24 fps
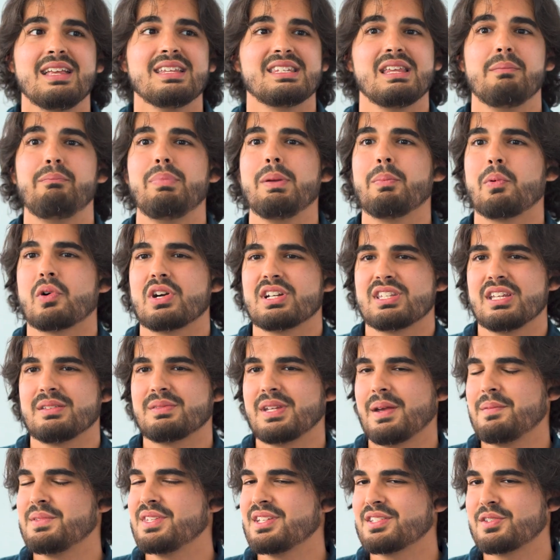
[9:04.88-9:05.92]
Some people are
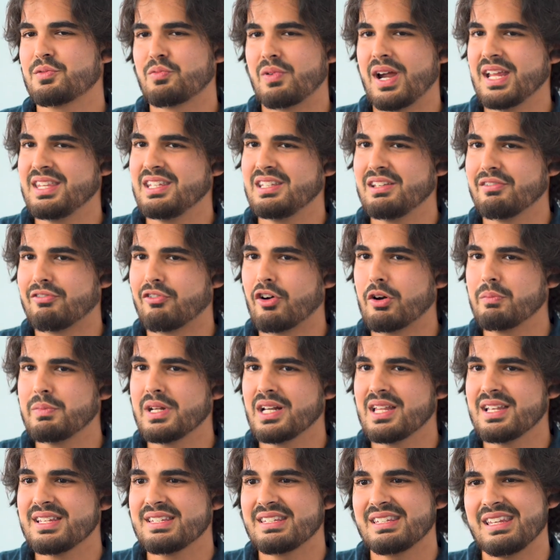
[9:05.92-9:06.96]
sometimes just writing the
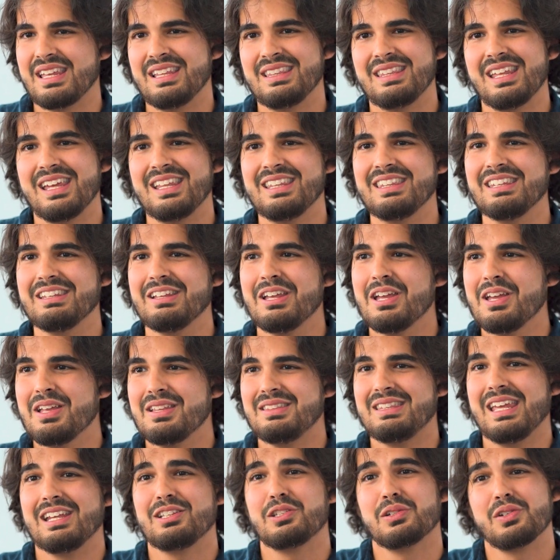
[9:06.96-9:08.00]
formulas and then
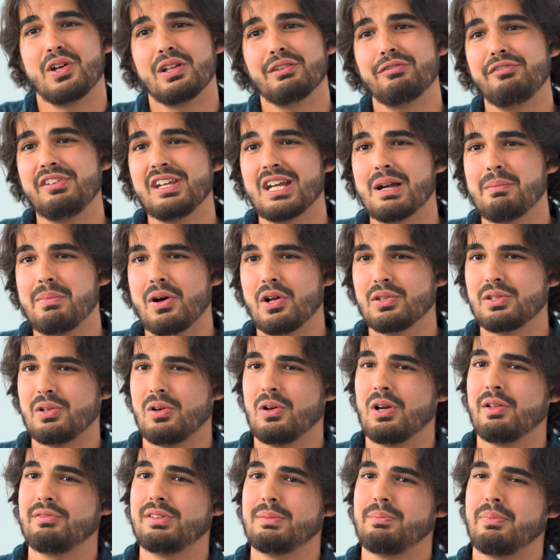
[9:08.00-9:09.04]
they do not think about
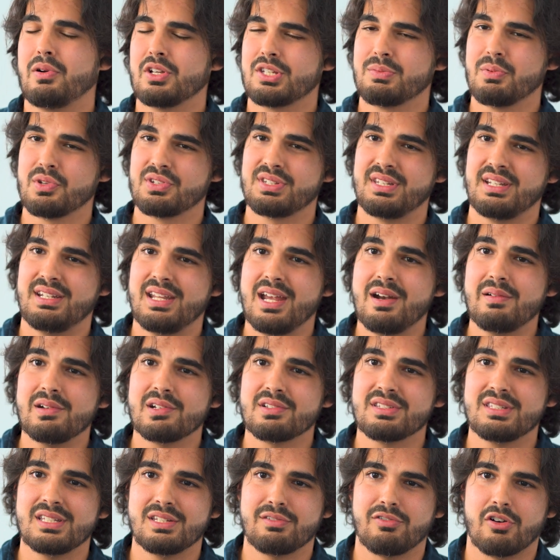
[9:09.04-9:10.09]
all of the possible
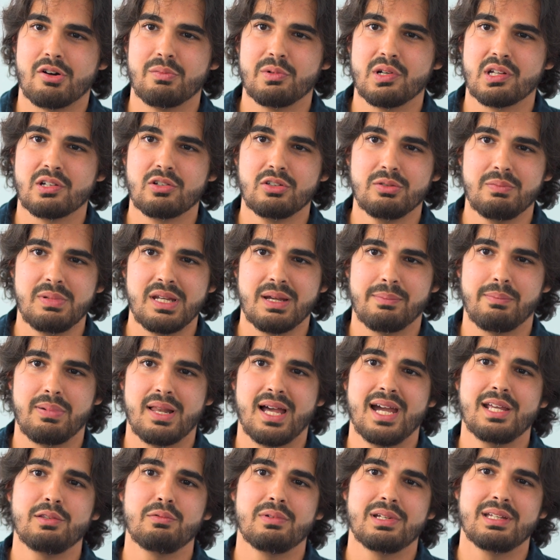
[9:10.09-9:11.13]
scenarios this formula could be
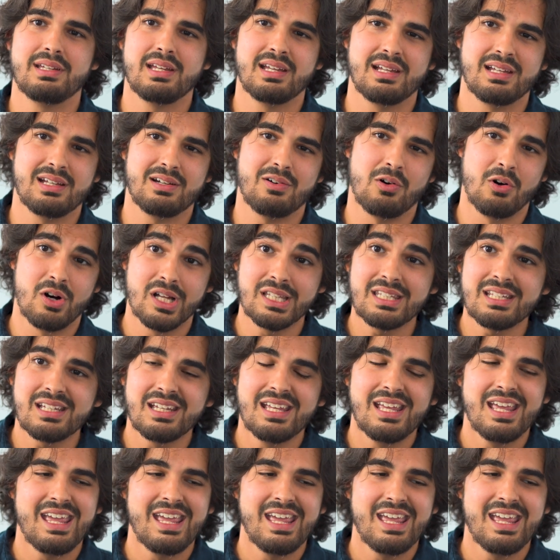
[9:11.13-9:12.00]
applied on.